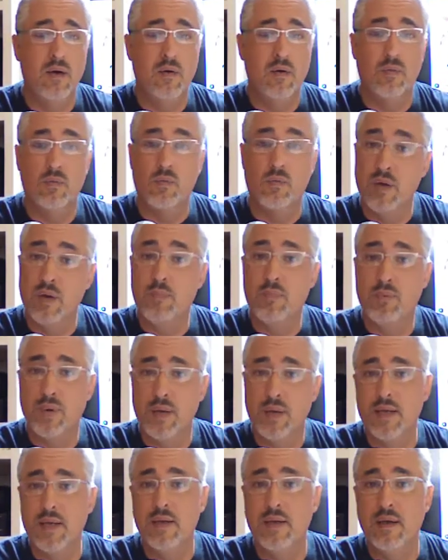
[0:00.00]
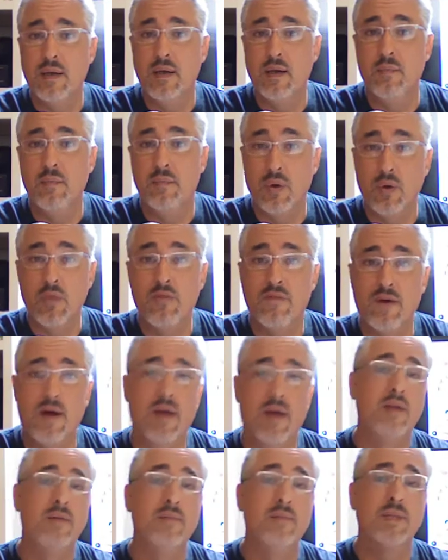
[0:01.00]
reprinted both
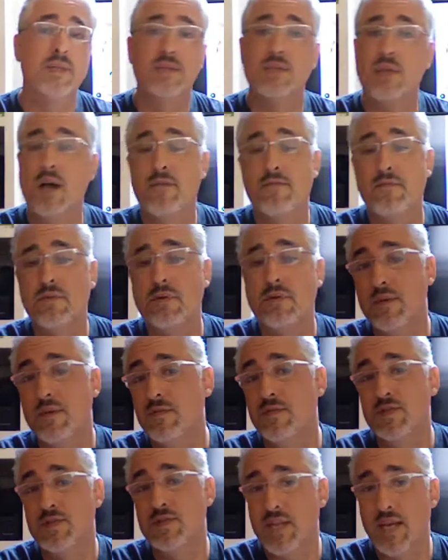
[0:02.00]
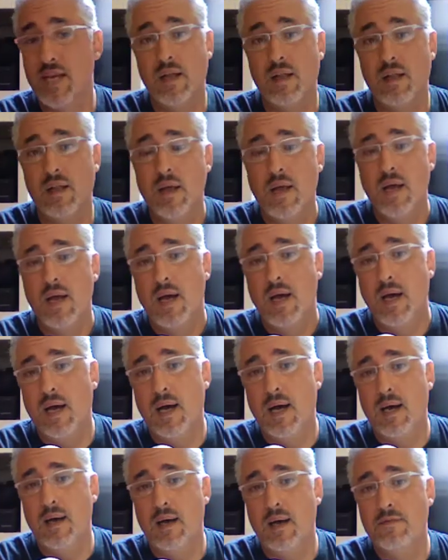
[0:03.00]
volumes, and he's offering them for sale,
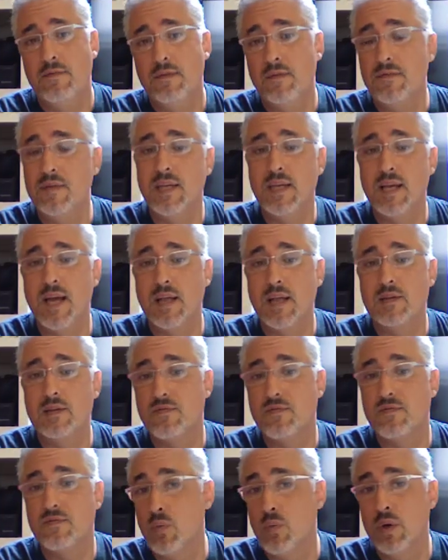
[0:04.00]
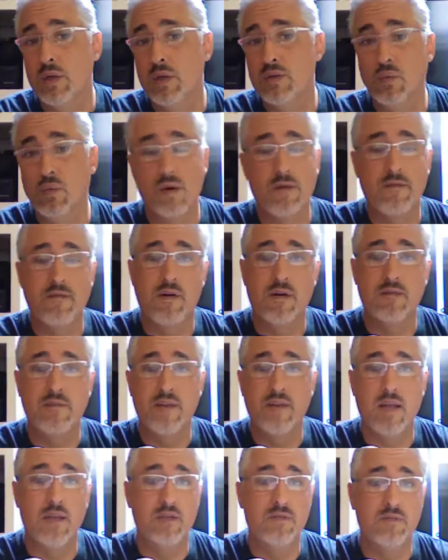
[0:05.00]
$15 for one,
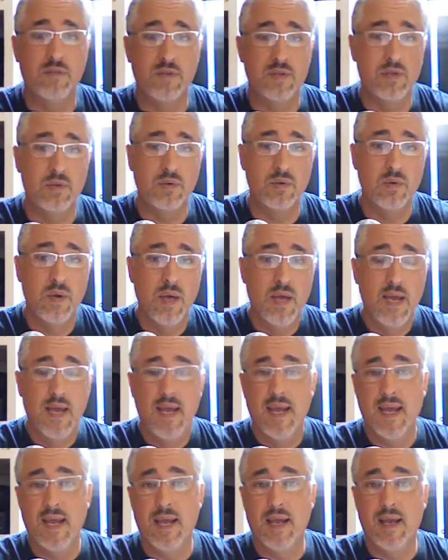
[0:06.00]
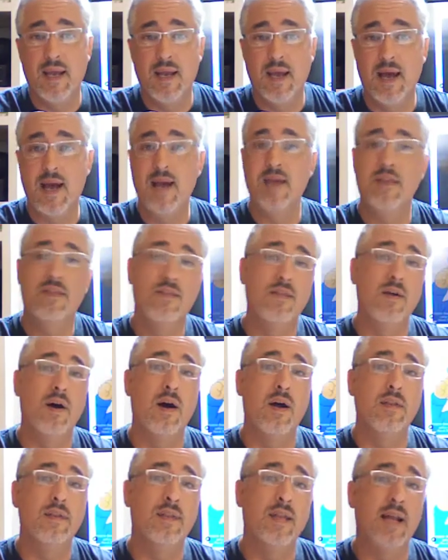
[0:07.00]
$25 for two. And I
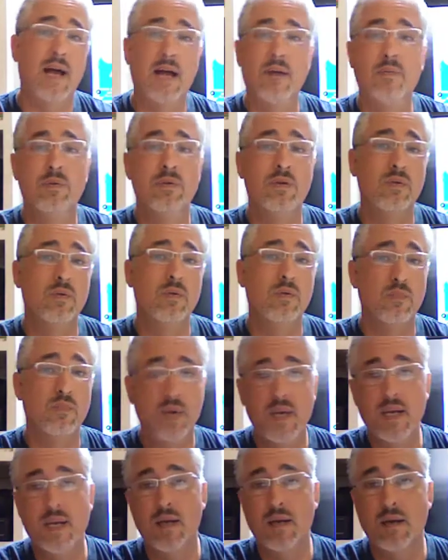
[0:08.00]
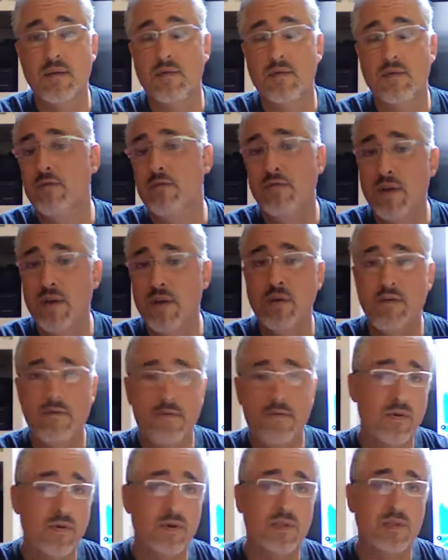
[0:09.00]
thought that I would do a reading of the very
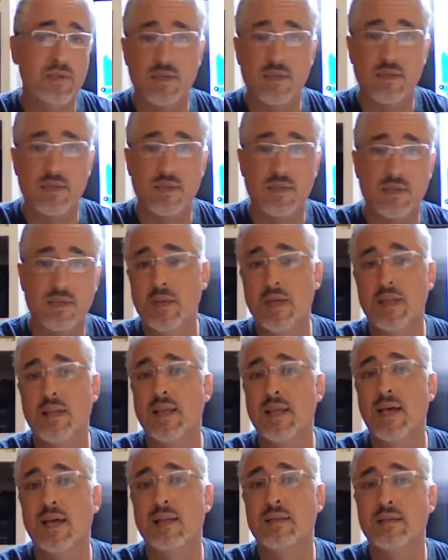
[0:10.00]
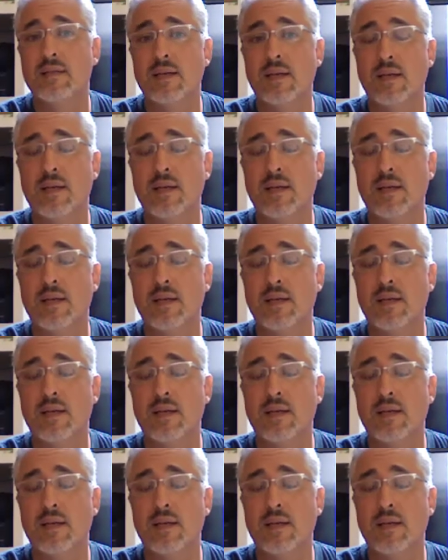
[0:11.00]
first installment that